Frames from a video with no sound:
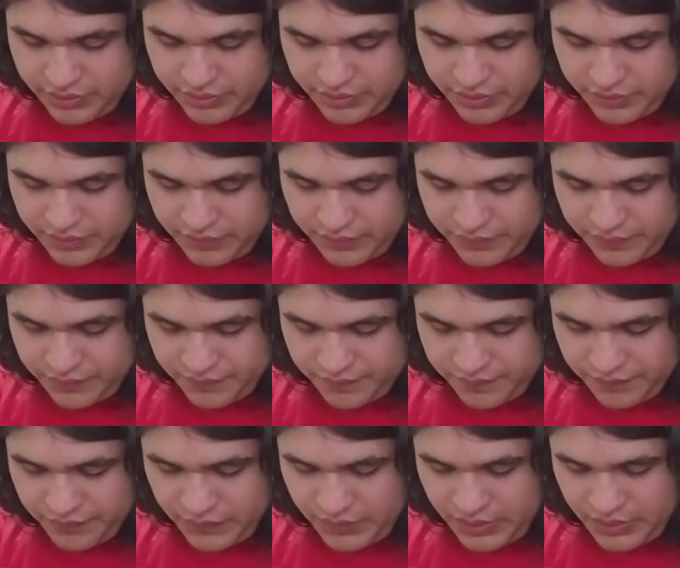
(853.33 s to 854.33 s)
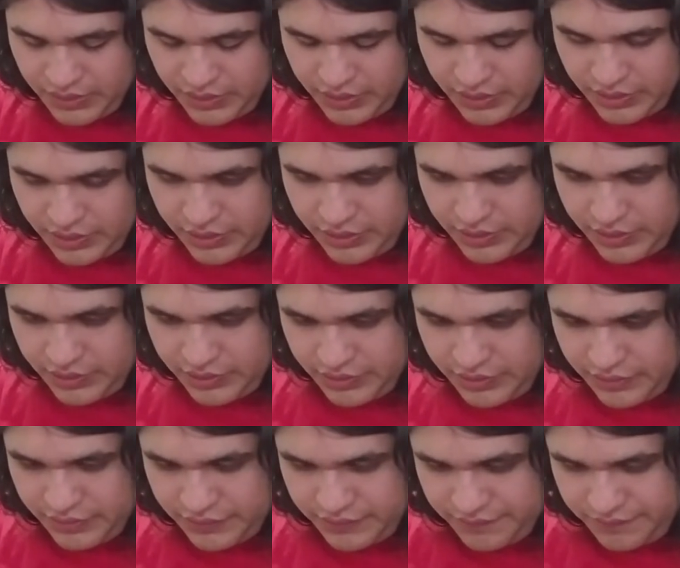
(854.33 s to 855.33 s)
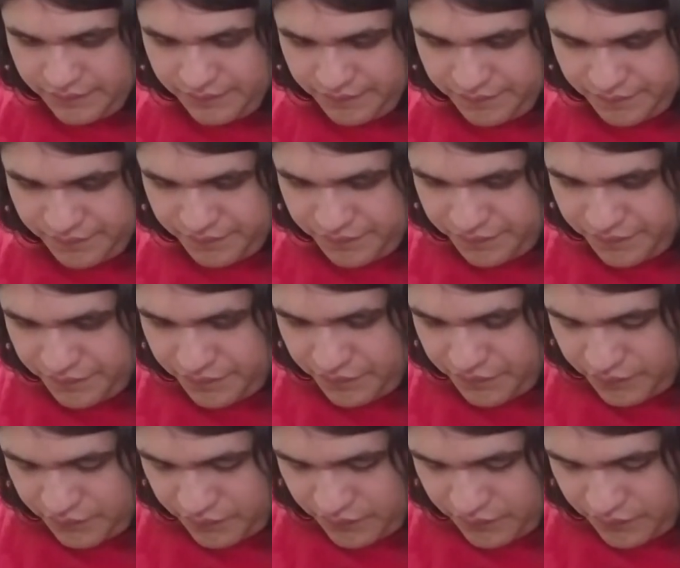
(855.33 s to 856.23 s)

No one is speaking in this clip.